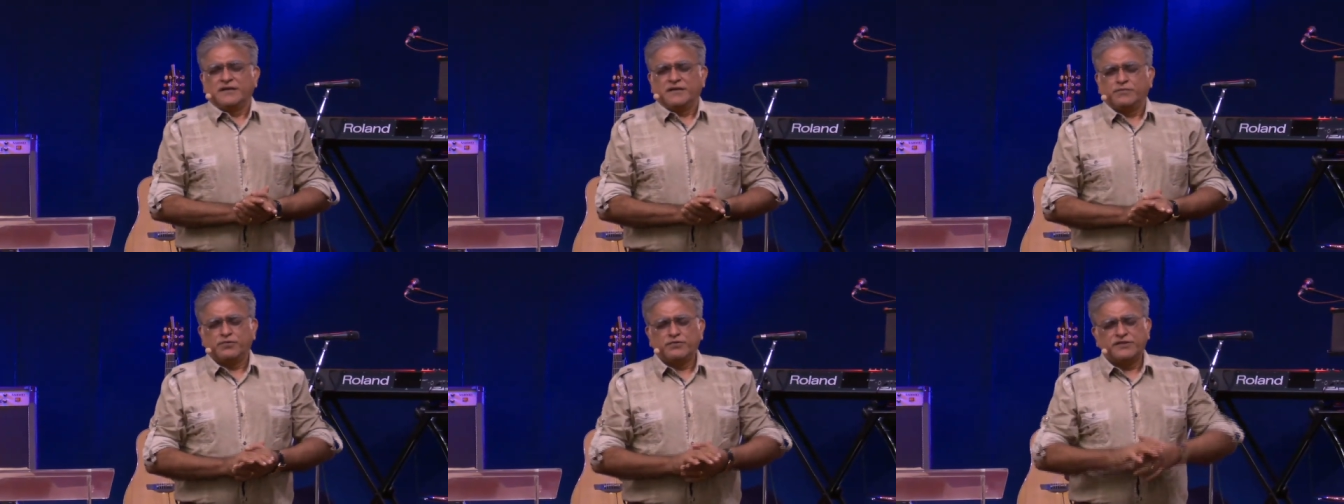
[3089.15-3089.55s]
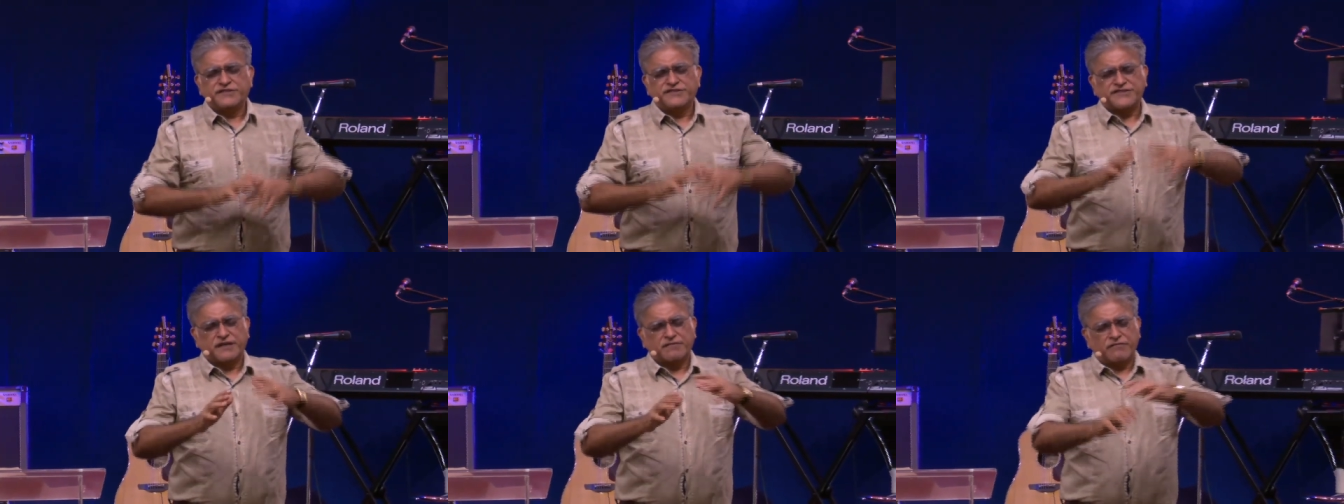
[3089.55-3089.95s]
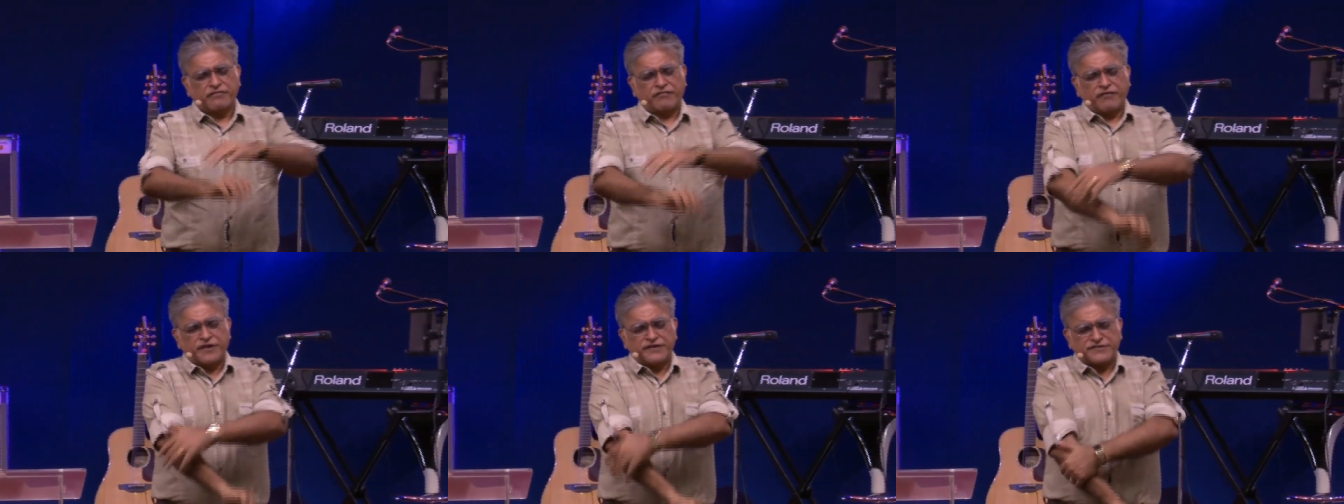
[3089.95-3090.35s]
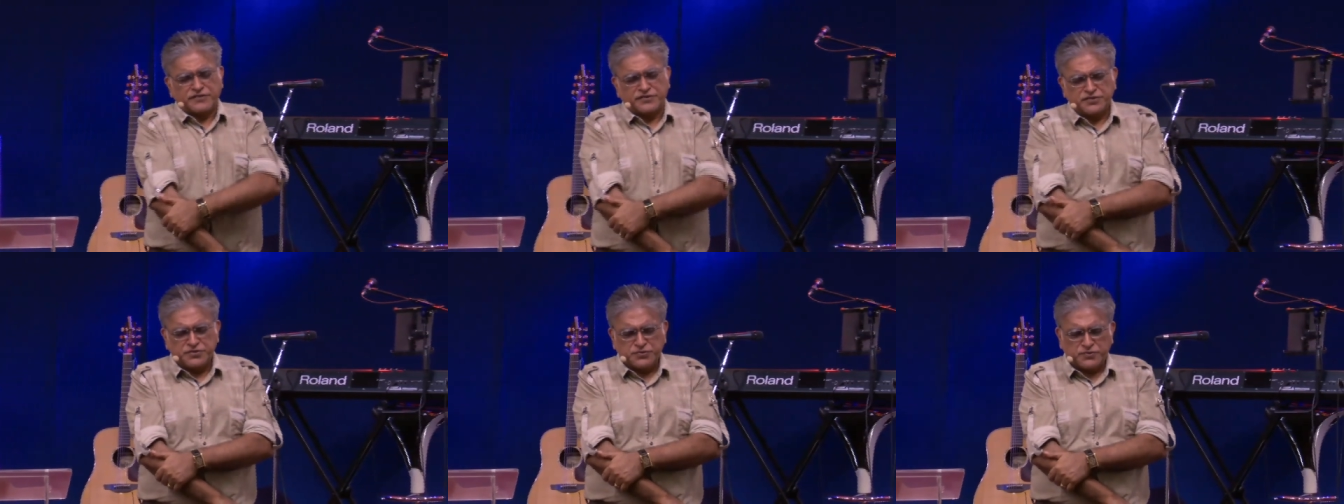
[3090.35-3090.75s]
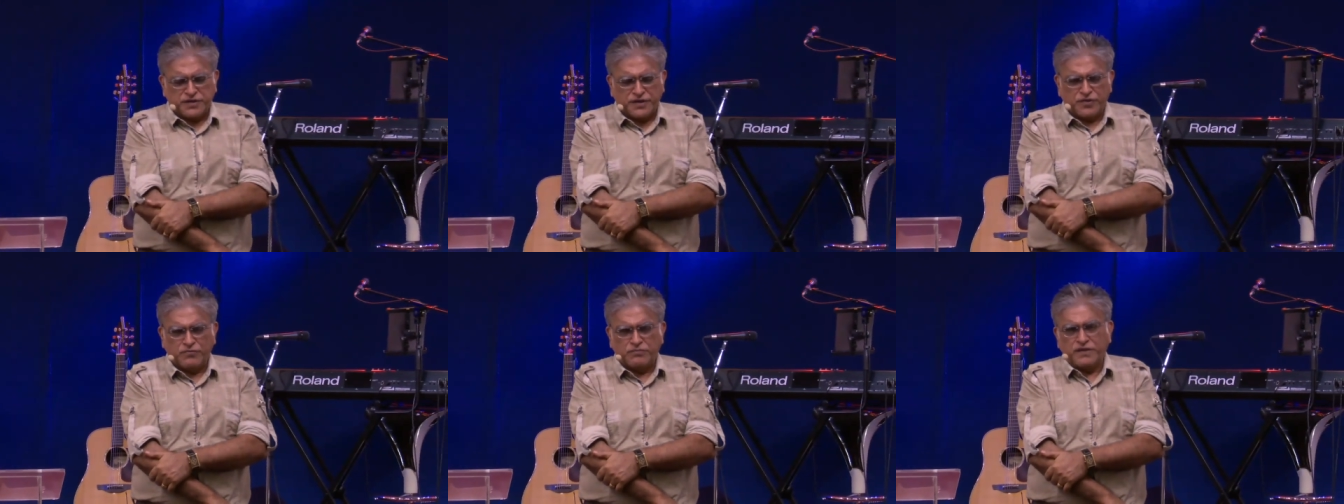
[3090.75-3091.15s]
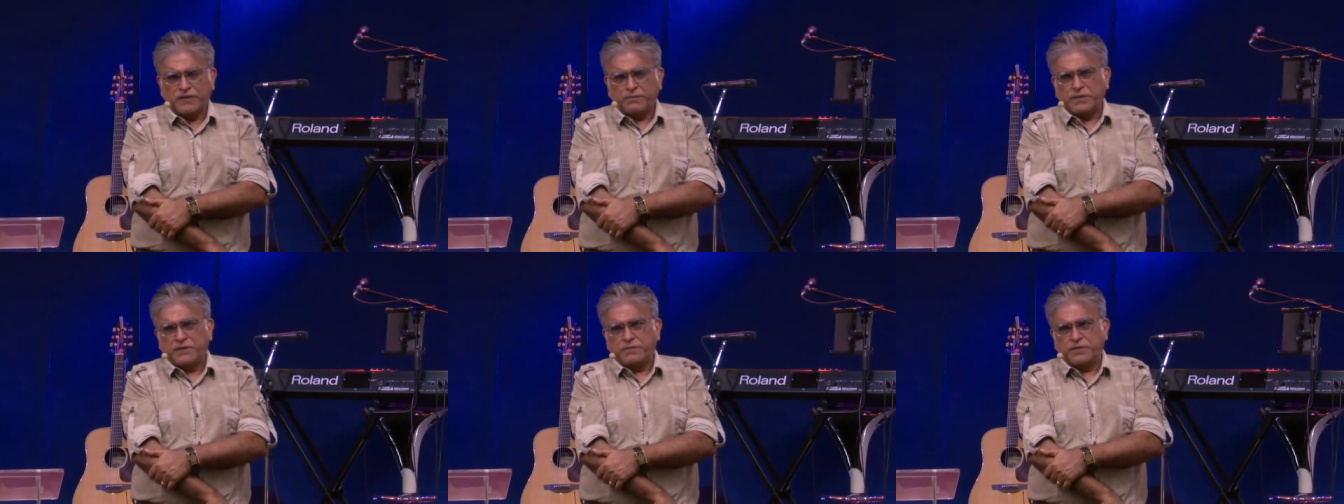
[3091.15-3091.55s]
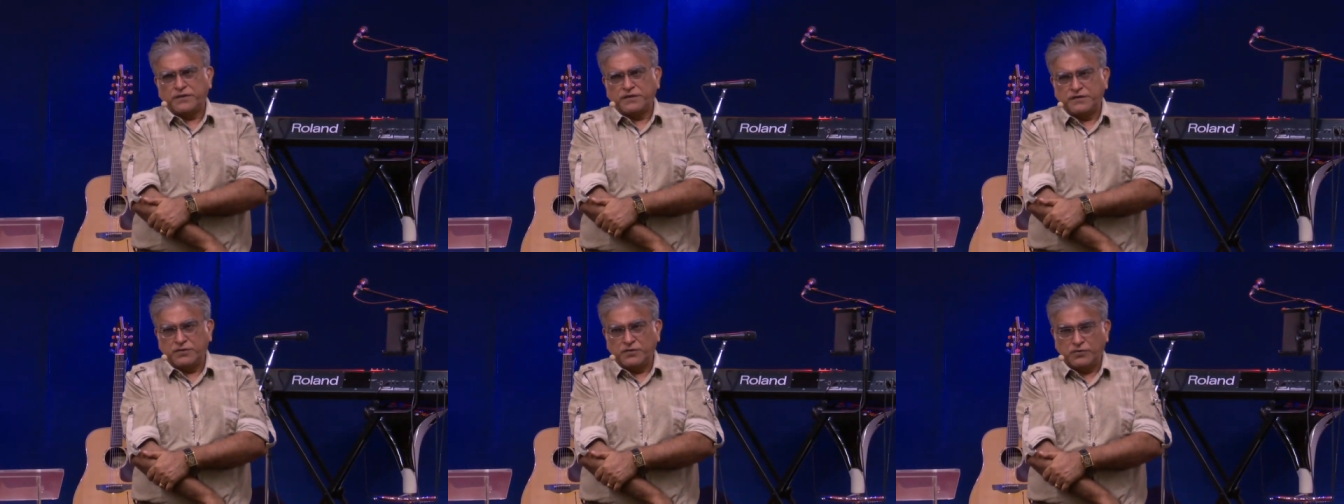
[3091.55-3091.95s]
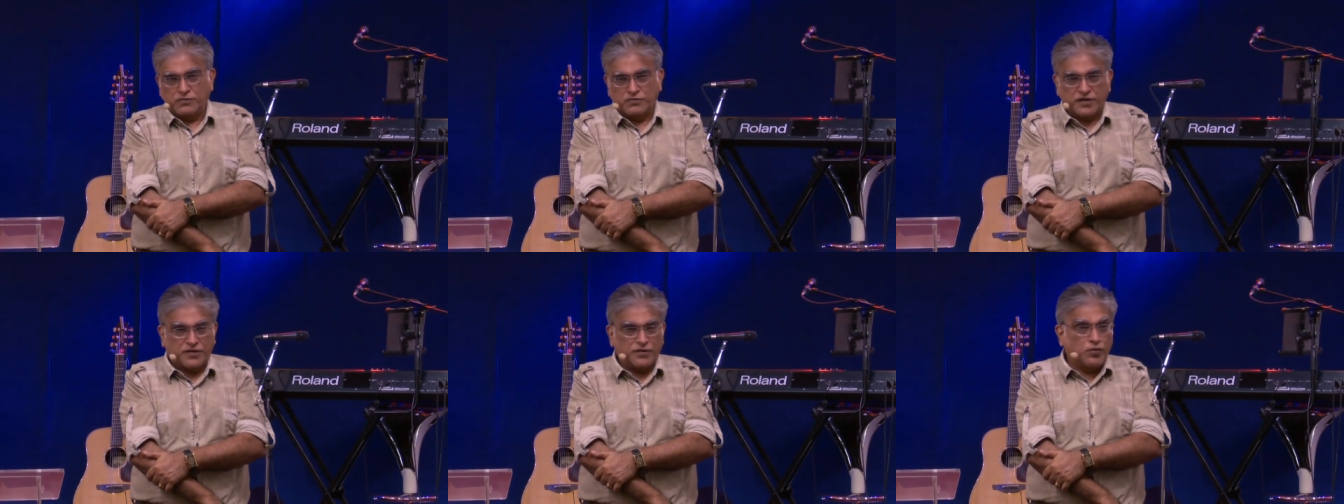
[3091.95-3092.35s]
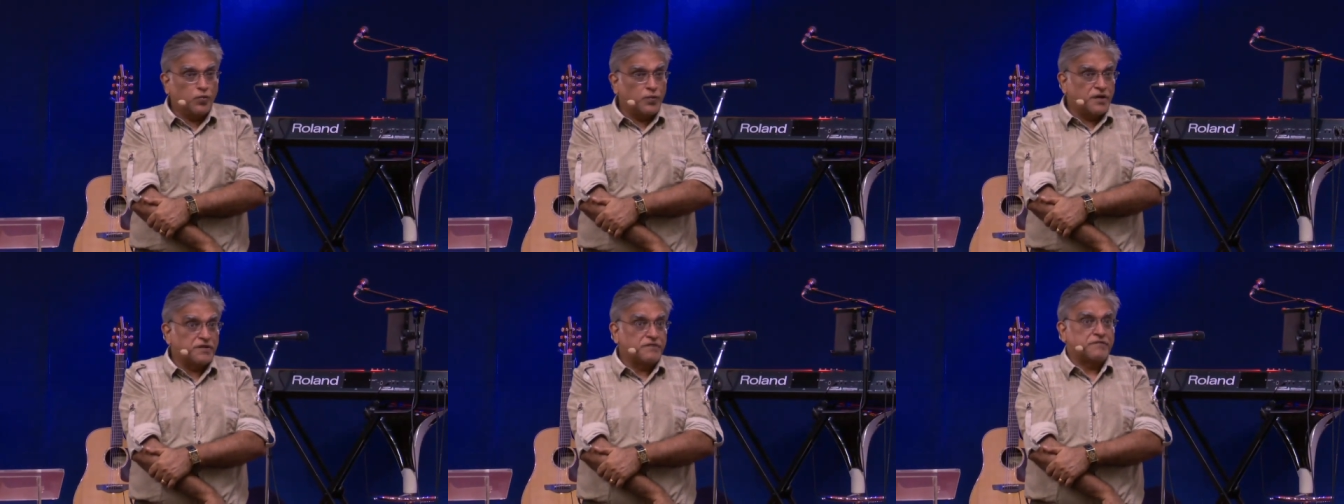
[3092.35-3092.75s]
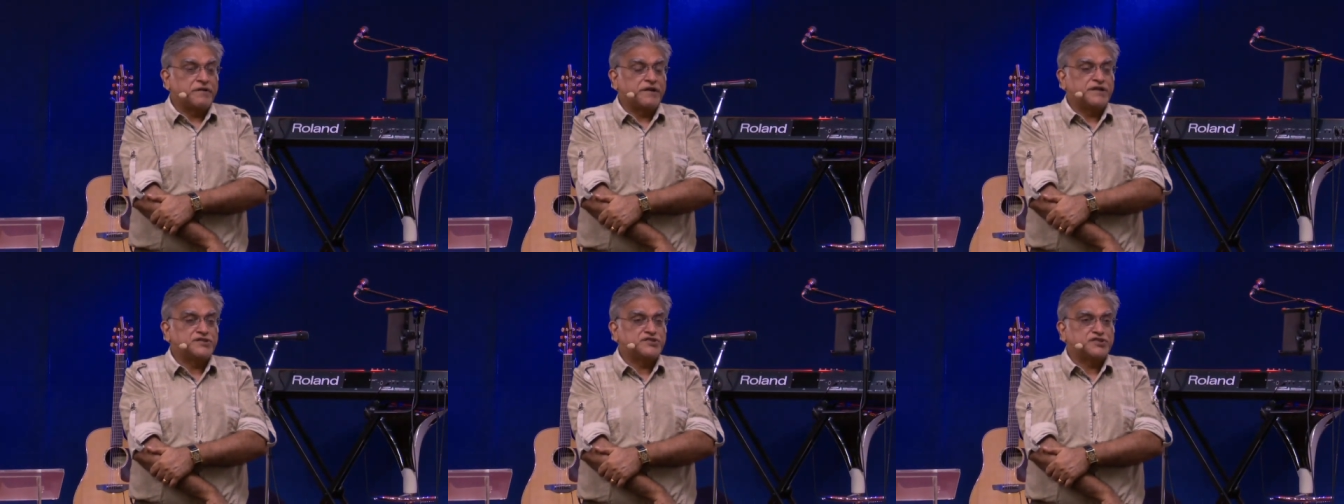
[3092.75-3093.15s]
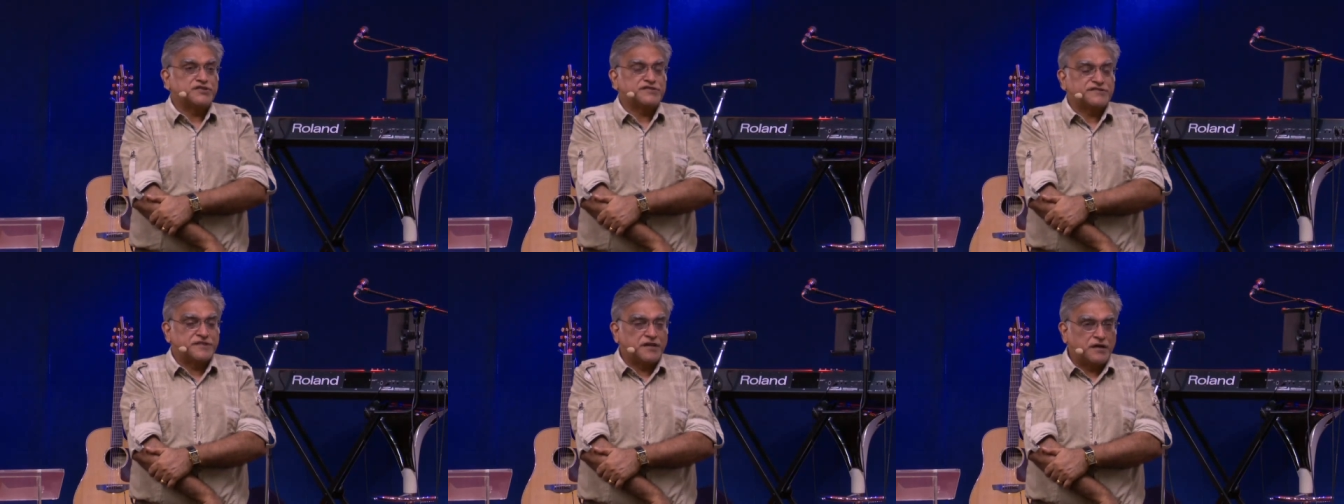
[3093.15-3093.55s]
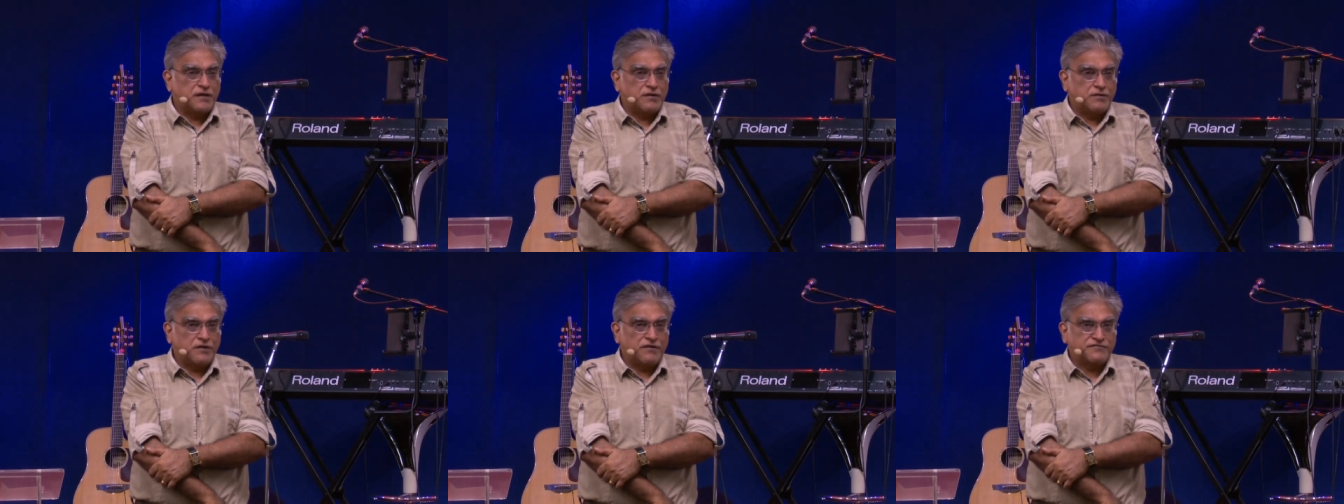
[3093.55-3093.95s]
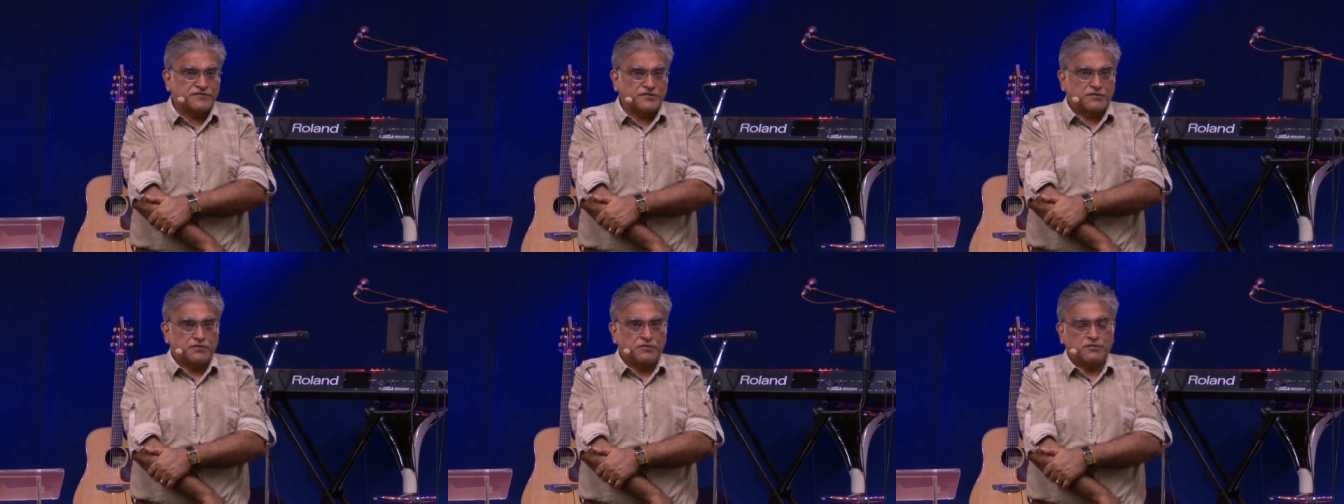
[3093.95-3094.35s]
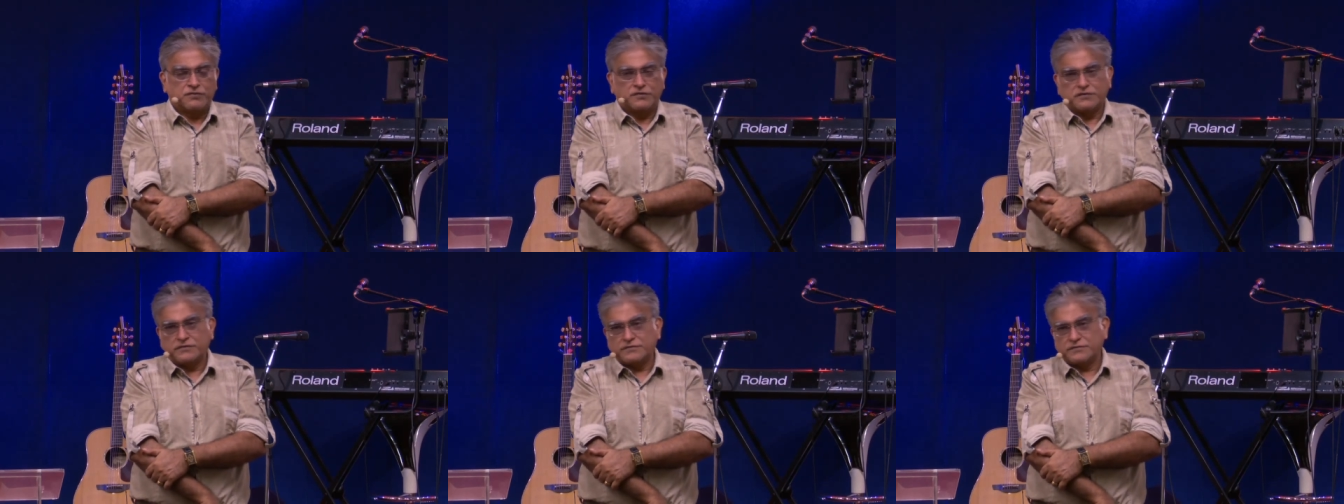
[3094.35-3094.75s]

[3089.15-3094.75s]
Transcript: put this sour face on you and, you know, make people know that you're very religious now after all.